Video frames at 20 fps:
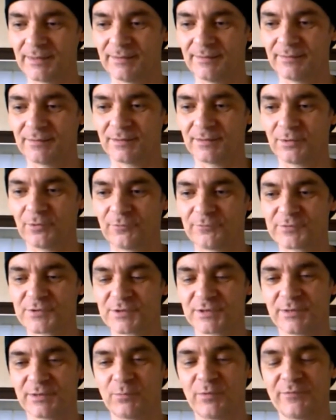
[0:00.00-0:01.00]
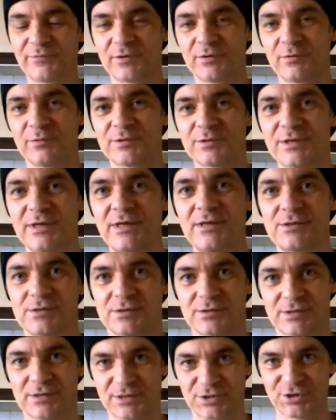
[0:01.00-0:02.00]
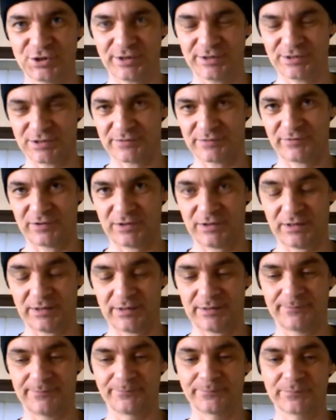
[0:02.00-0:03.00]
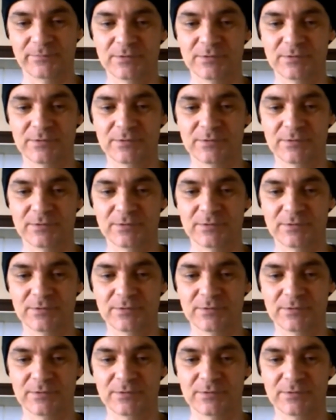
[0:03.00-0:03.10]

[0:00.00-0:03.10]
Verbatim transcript: And uh, obviously, with the seasons, they change every year.